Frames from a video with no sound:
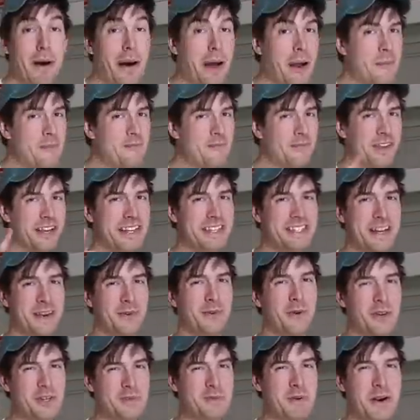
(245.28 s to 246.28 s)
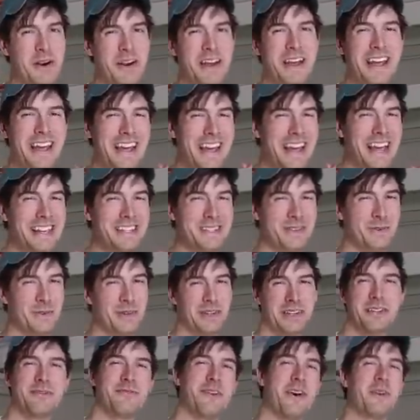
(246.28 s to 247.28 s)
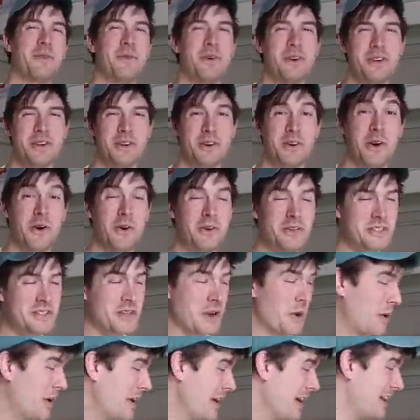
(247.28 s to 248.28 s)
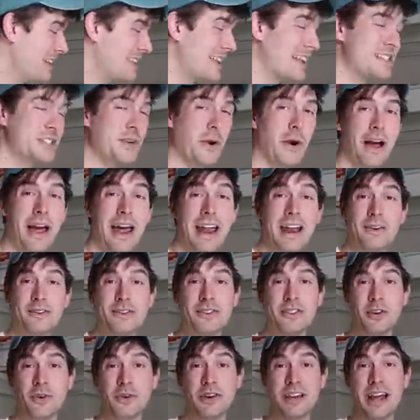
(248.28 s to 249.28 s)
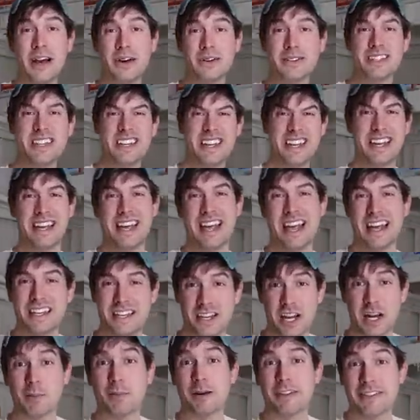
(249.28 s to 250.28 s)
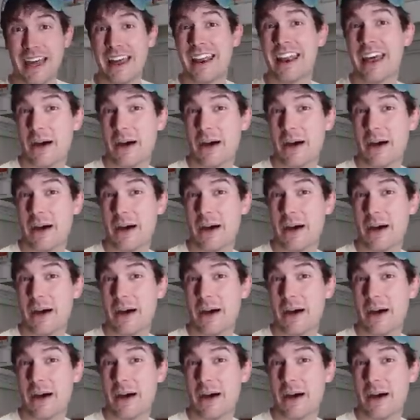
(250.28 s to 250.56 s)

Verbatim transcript: But like I said, rosemary is a really fun one to grow. So let's go ahead out to the greenhouse and talk about that